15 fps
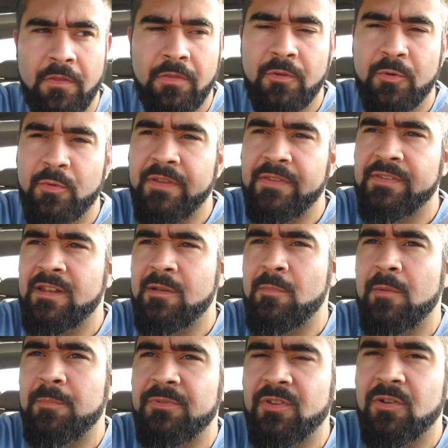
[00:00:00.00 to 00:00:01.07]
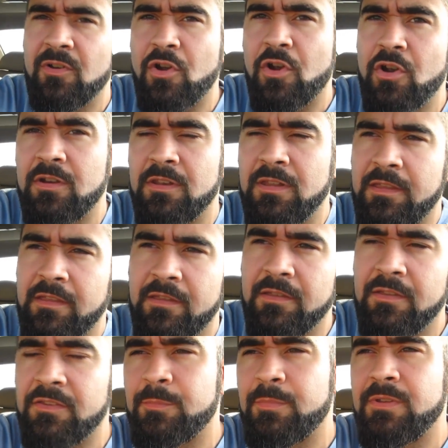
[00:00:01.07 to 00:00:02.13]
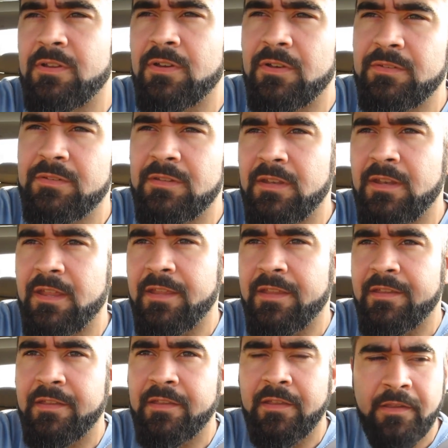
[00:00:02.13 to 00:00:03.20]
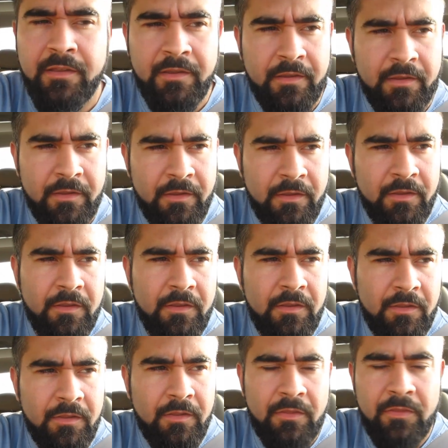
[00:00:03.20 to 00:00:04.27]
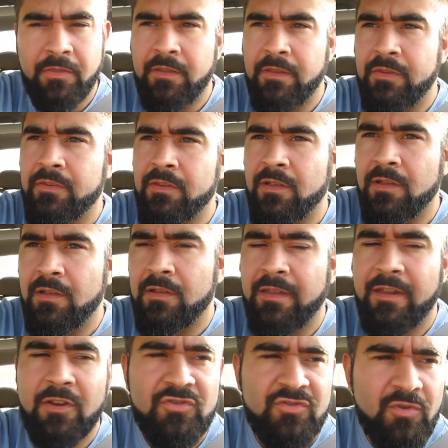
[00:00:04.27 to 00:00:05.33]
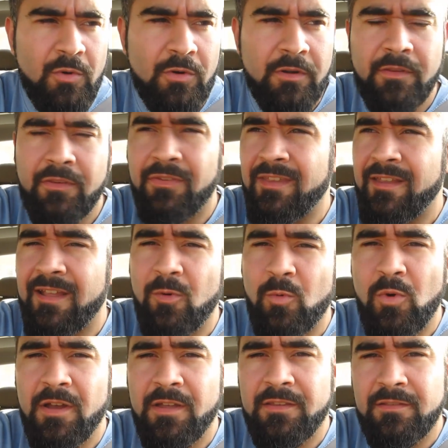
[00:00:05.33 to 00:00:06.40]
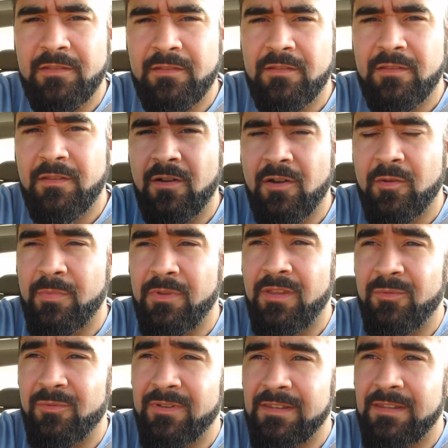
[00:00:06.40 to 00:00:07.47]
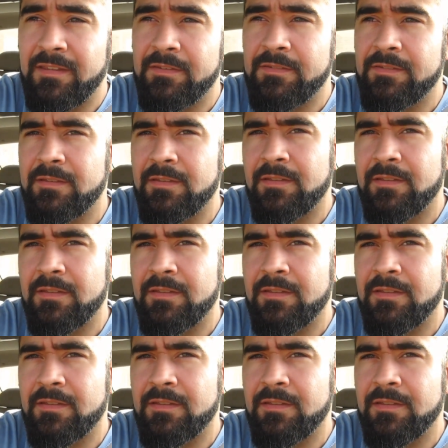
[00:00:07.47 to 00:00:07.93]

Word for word: The reason I'm up so early is because today these uh, Air Jordans that I want are being released.